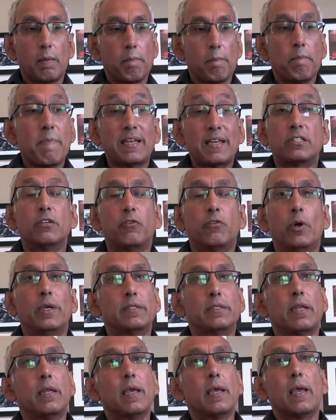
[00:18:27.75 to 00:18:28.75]
metaphor.
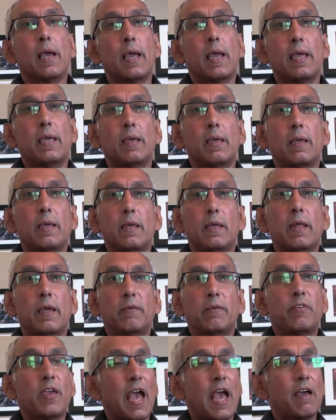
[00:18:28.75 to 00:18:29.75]
He said, you know,
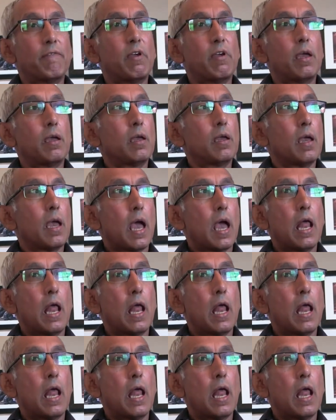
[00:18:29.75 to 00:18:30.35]
if you have a,